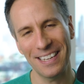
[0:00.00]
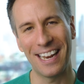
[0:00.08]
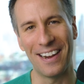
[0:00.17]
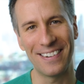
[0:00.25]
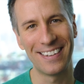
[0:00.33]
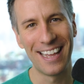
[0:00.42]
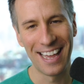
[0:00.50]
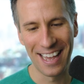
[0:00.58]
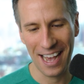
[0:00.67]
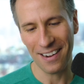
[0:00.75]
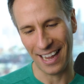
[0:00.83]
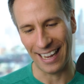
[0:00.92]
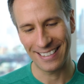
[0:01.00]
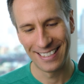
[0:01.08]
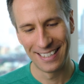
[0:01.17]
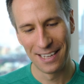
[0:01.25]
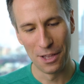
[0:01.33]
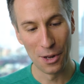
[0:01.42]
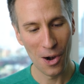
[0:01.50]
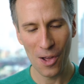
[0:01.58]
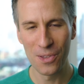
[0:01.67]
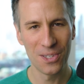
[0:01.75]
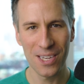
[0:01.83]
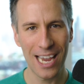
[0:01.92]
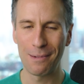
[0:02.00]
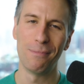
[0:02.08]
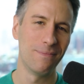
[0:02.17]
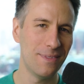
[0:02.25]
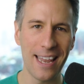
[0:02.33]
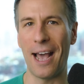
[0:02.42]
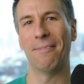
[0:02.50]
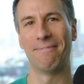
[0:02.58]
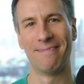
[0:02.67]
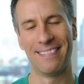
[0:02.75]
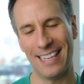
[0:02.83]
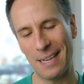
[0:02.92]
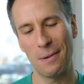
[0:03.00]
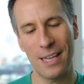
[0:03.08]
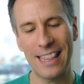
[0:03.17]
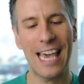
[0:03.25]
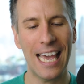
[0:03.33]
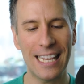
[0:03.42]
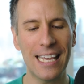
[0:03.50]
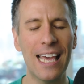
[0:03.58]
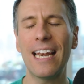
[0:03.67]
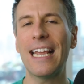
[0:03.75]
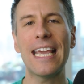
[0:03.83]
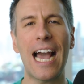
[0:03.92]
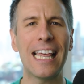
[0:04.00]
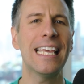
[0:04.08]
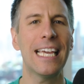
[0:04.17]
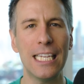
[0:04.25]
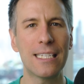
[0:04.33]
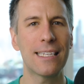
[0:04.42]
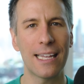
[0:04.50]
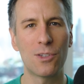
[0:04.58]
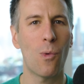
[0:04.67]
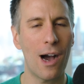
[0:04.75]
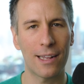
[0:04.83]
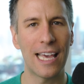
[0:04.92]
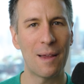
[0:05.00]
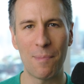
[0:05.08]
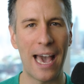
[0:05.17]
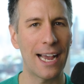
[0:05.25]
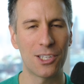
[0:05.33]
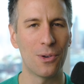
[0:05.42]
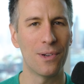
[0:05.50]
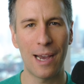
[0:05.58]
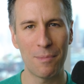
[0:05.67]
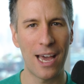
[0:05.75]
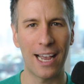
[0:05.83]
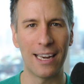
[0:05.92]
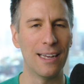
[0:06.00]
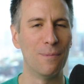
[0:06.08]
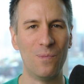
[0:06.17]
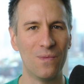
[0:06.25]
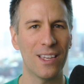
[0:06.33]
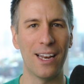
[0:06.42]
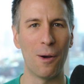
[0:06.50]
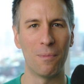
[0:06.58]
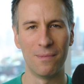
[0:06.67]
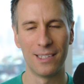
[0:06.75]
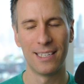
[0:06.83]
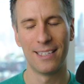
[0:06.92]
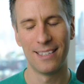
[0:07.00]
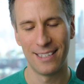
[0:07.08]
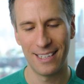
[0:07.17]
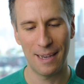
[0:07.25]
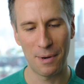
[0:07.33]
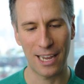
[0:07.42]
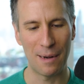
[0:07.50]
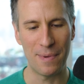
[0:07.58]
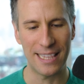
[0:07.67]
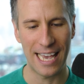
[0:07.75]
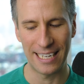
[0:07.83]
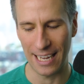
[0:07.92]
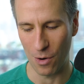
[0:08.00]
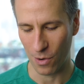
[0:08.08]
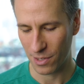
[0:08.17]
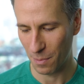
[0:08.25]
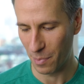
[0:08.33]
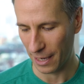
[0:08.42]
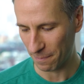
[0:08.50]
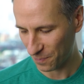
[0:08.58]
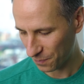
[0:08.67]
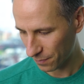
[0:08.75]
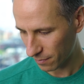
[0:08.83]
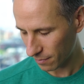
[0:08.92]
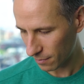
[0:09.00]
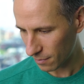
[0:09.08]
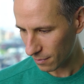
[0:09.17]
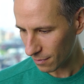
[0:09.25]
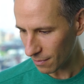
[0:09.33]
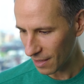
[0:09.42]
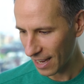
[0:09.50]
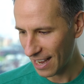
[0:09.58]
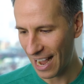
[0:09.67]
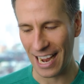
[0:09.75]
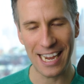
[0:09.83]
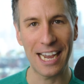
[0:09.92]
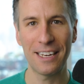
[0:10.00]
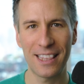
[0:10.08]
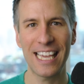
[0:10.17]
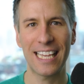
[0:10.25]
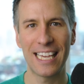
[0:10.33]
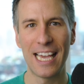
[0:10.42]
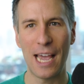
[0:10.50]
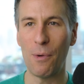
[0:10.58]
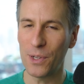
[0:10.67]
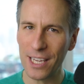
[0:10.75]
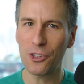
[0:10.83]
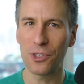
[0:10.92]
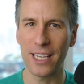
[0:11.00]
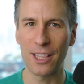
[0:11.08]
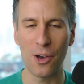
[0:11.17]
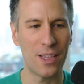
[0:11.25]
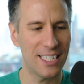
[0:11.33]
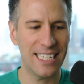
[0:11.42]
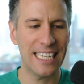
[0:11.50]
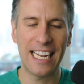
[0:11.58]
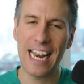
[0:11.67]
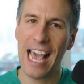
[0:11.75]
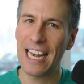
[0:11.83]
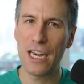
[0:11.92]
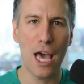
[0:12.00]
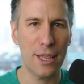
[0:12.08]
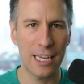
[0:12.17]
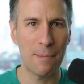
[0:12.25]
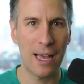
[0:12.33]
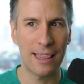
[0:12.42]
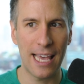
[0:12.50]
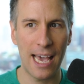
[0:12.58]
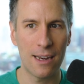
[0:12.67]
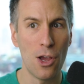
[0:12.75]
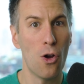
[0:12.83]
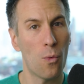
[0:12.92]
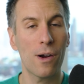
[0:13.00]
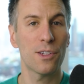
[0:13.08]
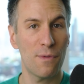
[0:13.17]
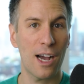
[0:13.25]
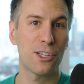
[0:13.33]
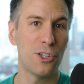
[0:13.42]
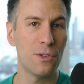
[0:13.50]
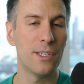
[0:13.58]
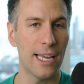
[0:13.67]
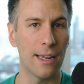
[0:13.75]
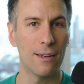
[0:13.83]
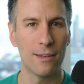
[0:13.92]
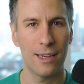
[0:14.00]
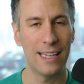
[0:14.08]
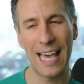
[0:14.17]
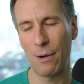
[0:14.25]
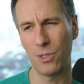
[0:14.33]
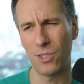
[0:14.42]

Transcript: you know, okay, they're all the same. No, uh, and he, I think he's since walked that back. So I'm not gonna, you know, I'm not gonna beat that dead horse. But I, I, think it was interesting though that CNN had nothing about that, whereas Fox News did, and that